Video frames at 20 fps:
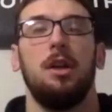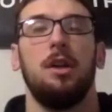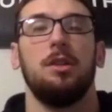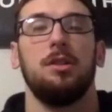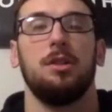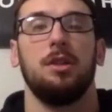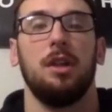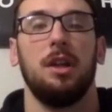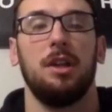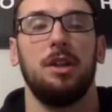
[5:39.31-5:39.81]

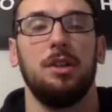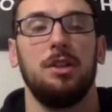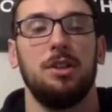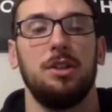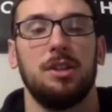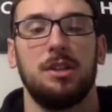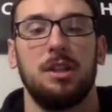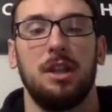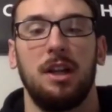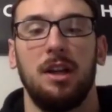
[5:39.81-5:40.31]
So, like you
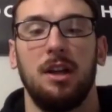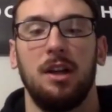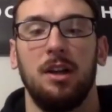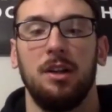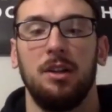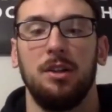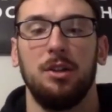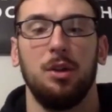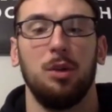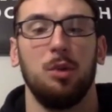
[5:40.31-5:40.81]
just said,
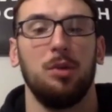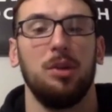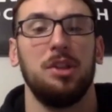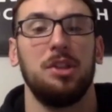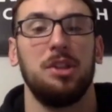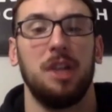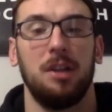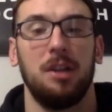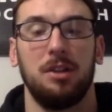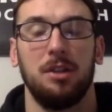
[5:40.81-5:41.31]
you could
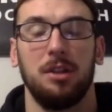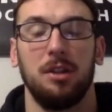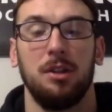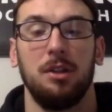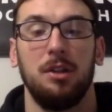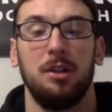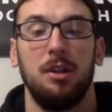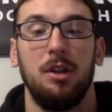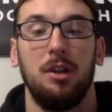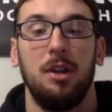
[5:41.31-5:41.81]
reach out to
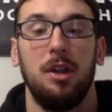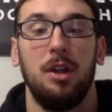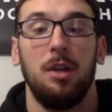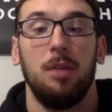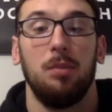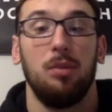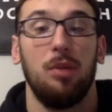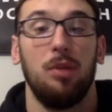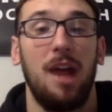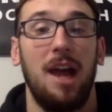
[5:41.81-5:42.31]

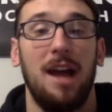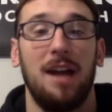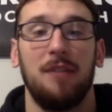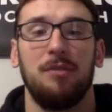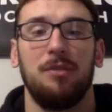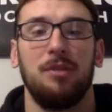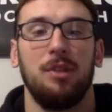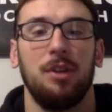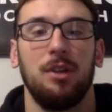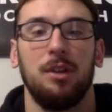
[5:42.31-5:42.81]
Brad
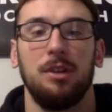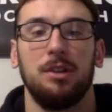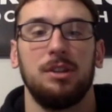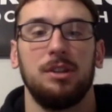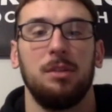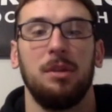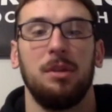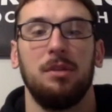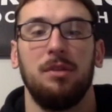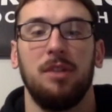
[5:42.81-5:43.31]
for
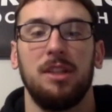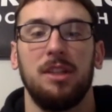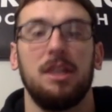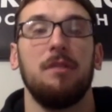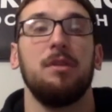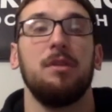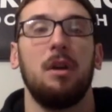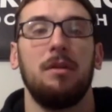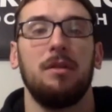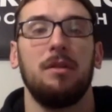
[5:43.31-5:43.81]
some advice.
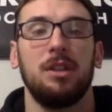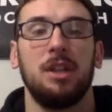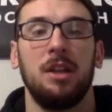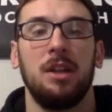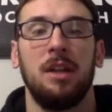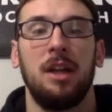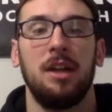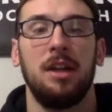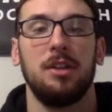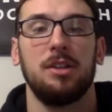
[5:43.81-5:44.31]
Have you ever
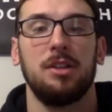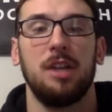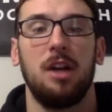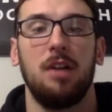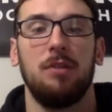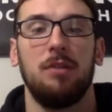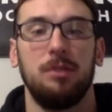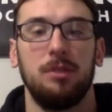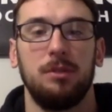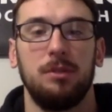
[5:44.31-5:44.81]
done that
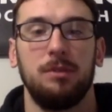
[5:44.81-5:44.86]
yourself?